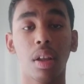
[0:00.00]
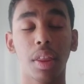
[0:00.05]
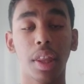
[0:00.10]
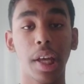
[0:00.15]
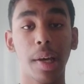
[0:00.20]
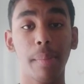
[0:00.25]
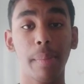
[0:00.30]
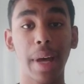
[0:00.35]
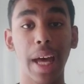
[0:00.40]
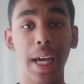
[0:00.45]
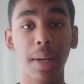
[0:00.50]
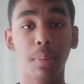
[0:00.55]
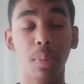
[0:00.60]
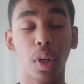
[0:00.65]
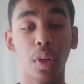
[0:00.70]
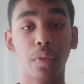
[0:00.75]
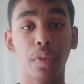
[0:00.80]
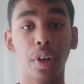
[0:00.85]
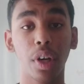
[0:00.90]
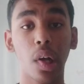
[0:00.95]
the
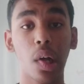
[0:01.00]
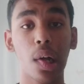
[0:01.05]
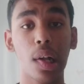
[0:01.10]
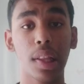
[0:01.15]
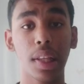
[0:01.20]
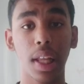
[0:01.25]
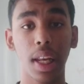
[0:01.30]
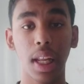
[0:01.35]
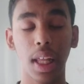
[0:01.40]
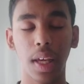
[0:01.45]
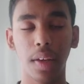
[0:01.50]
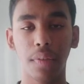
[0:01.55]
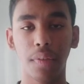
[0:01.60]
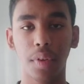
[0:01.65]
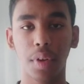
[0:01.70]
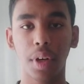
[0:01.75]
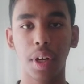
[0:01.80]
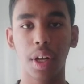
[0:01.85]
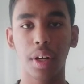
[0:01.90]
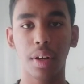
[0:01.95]
backbone for all the life
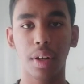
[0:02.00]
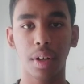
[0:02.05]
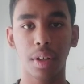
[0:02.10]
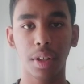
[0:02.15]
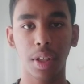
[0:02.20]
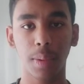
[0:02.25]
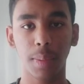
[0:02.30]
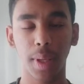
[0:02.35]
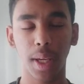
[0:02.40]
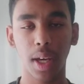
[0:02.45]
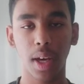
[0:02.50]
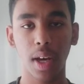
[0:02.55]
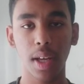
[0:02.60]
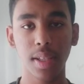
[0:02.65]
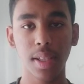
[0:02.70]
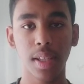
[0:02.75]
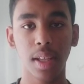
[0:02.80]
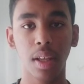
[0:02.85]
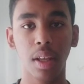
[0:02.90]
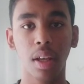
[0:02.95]
on Earth
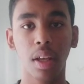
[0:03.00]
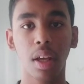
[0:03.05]
because